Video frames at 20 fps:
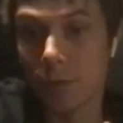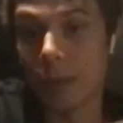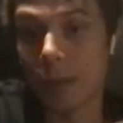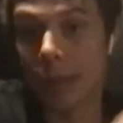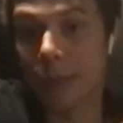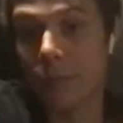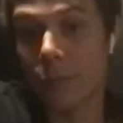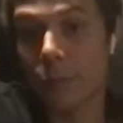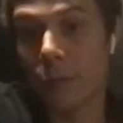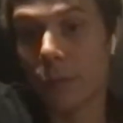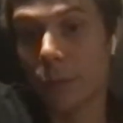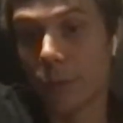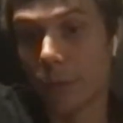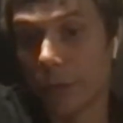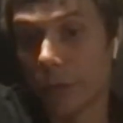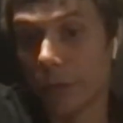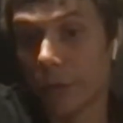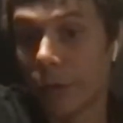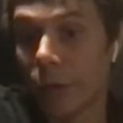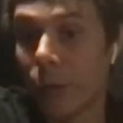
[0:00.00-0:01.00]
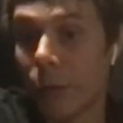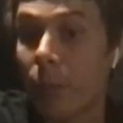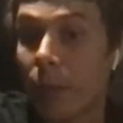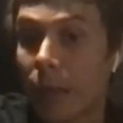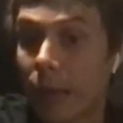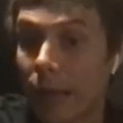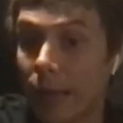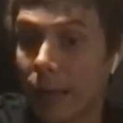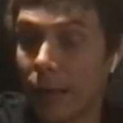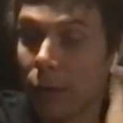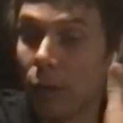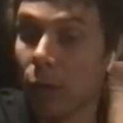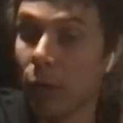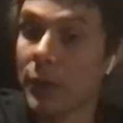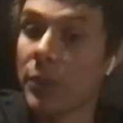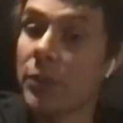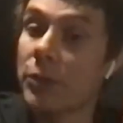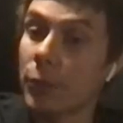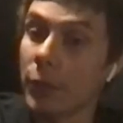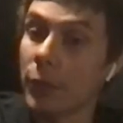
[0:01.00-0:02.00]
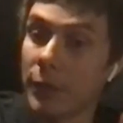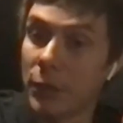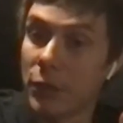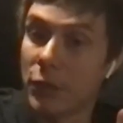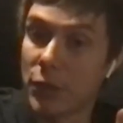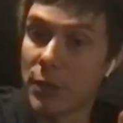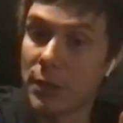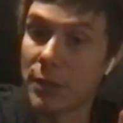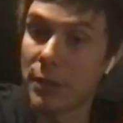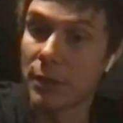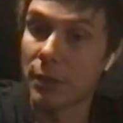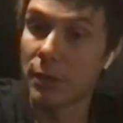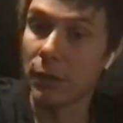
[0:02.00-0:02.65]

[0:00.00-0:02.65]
that's when we're going to apply all these strategies